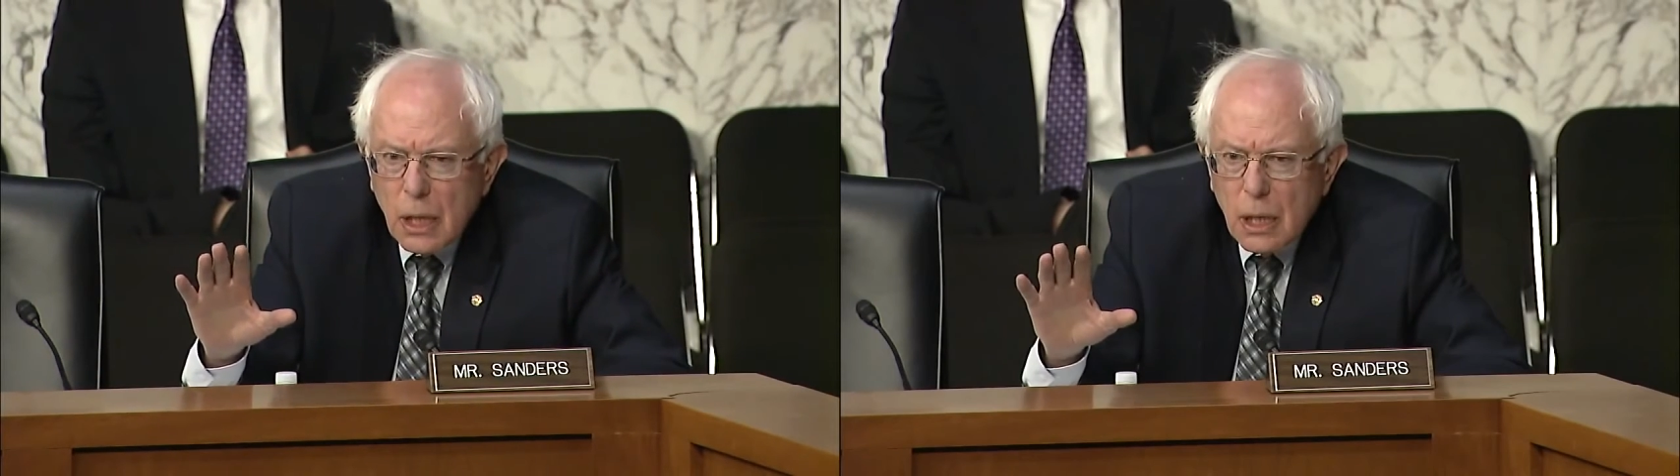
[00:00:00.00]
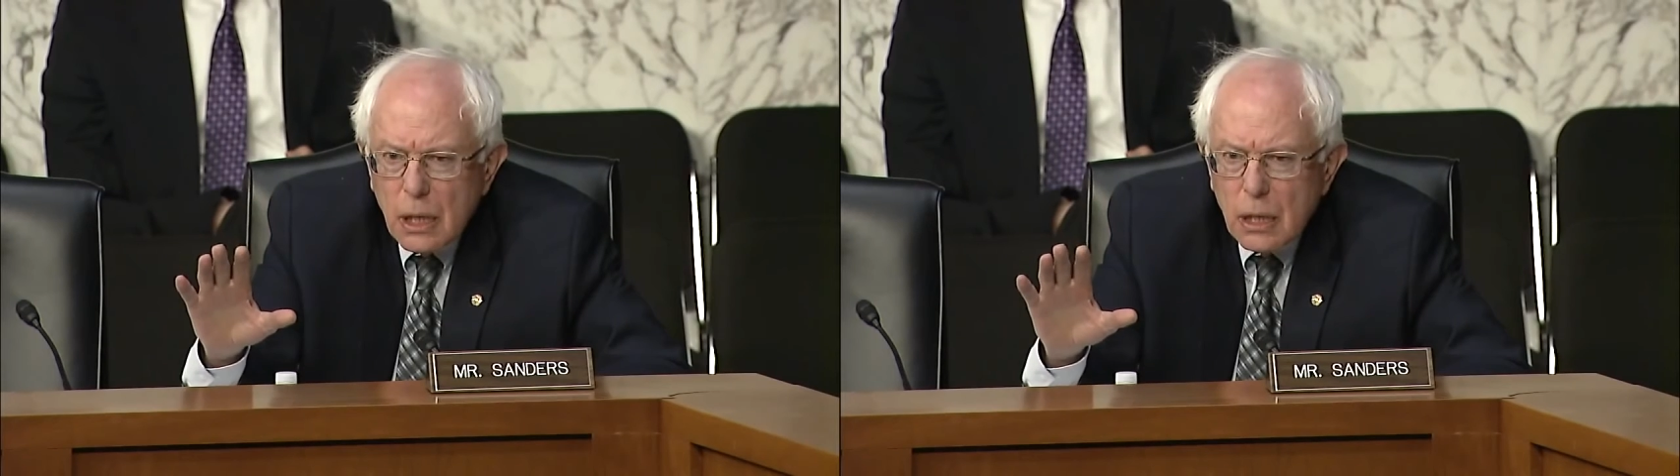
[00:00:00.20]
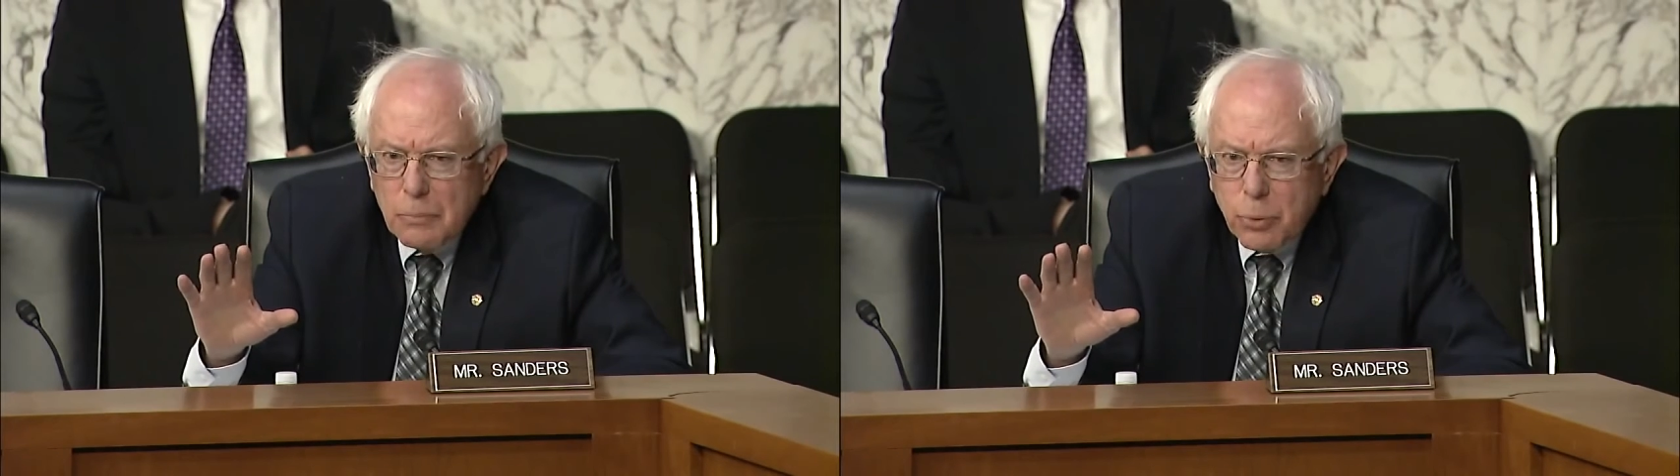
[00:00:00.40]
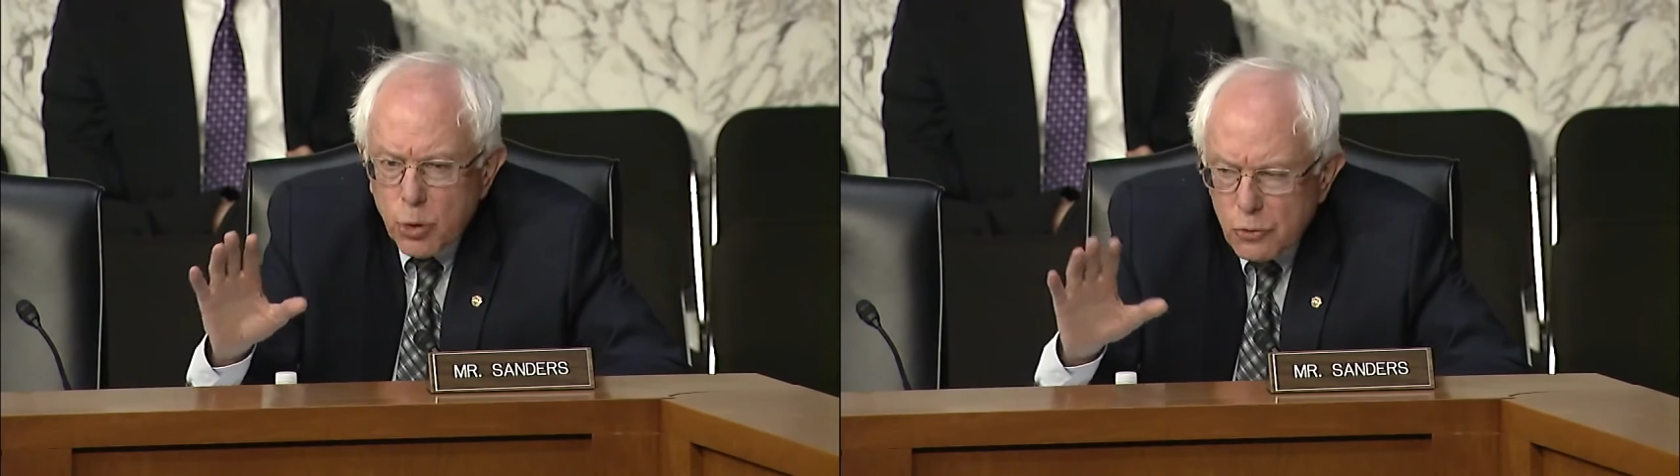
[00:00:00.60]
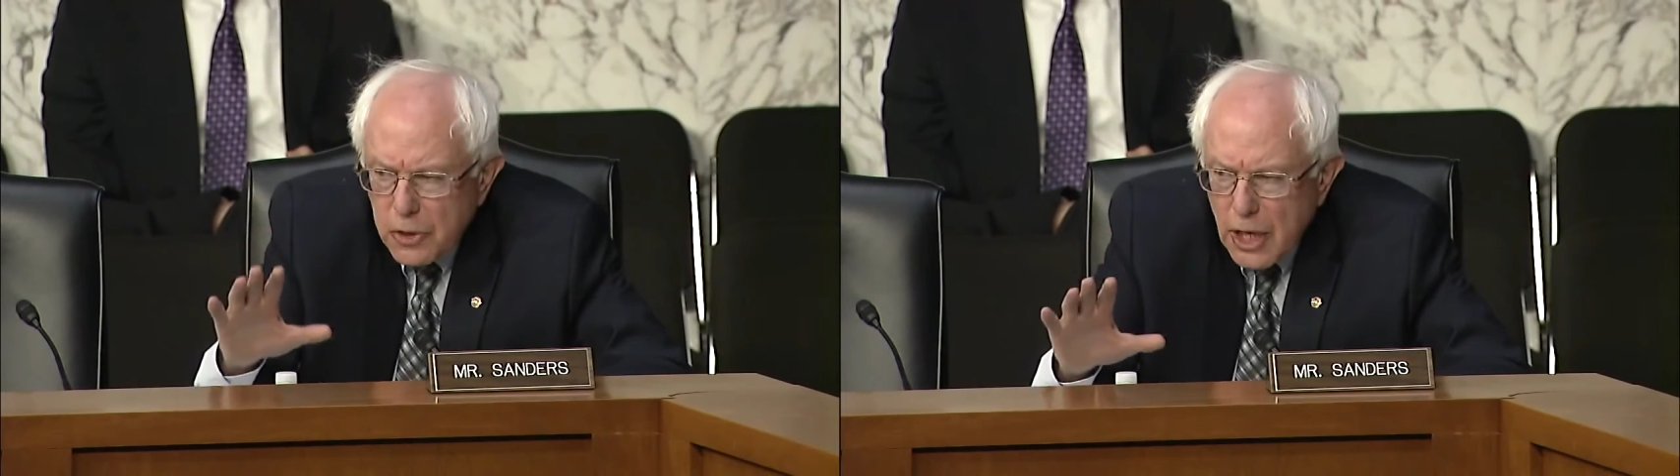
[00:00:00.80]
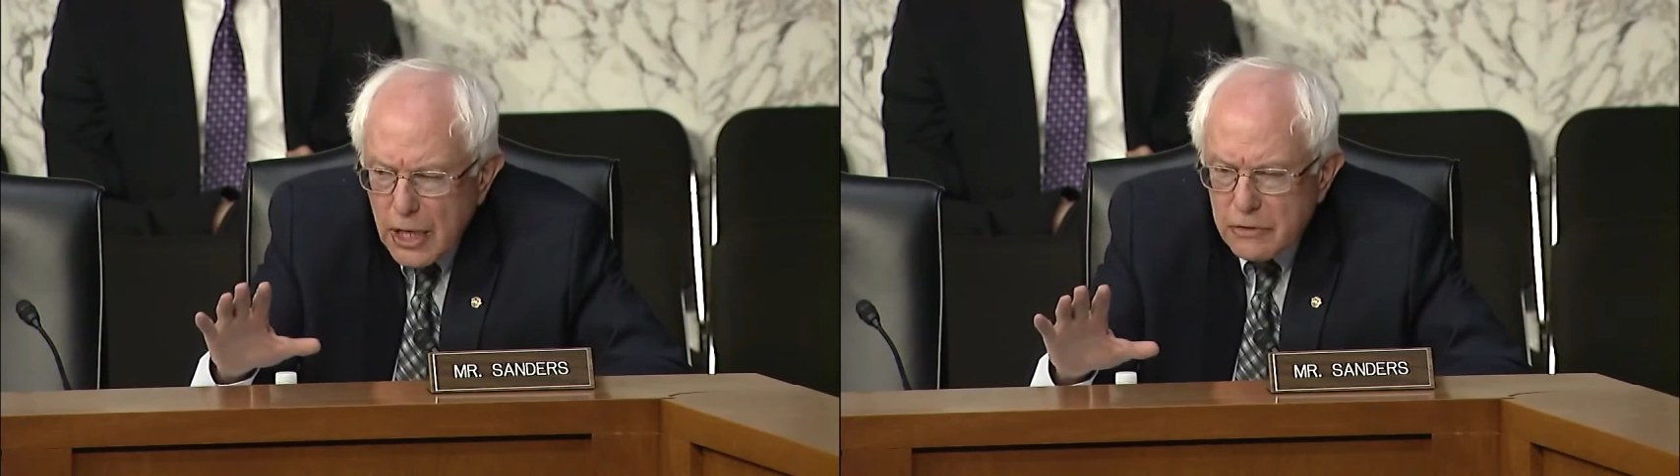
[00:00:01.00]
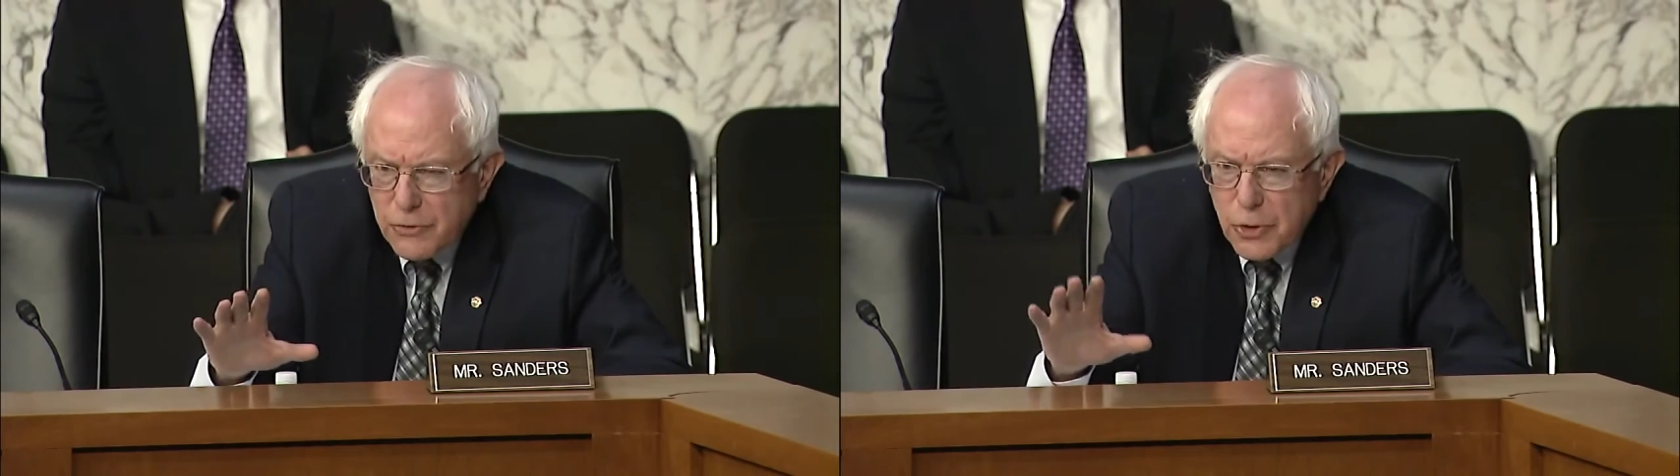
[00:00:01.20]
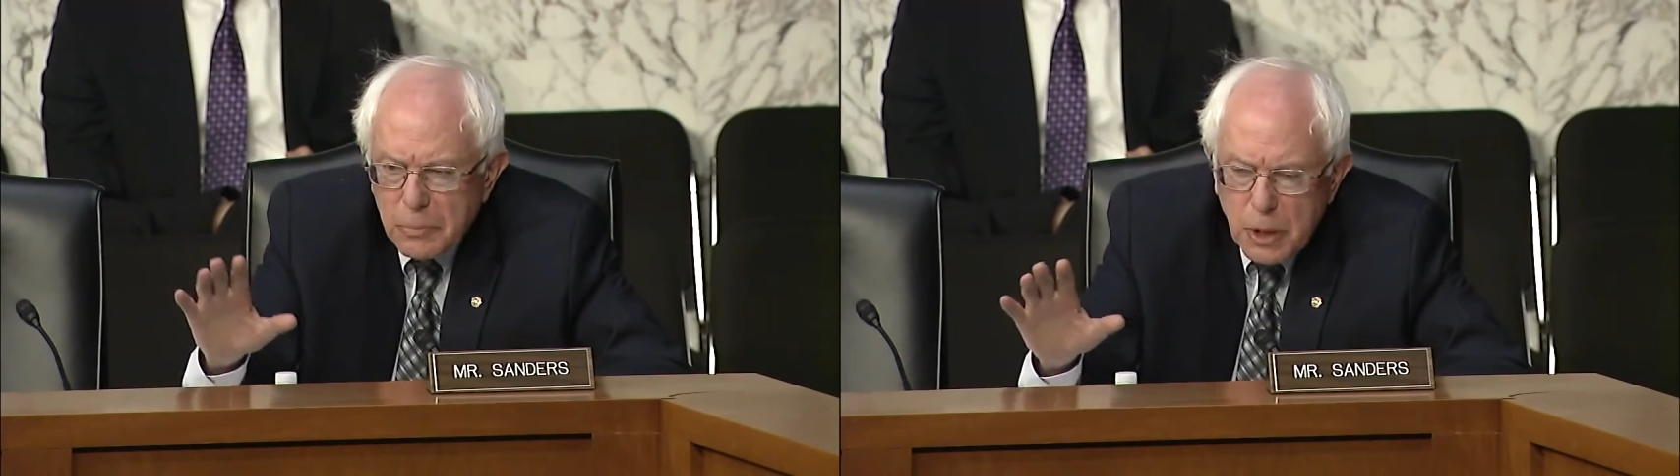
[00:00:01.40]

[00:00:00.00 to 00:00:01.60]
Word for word: uh, improve lives for the